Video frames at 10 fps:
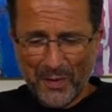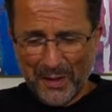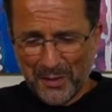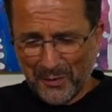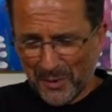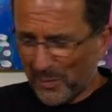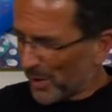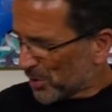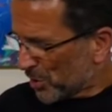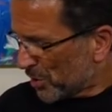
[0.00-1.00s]
thank you very
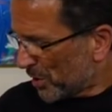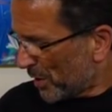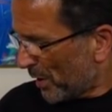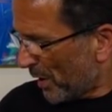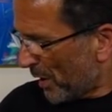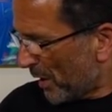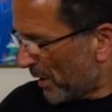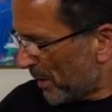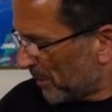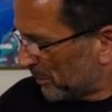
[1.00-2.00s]
much.
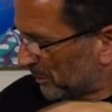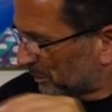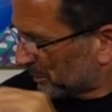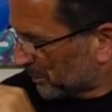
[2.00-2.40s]
Um,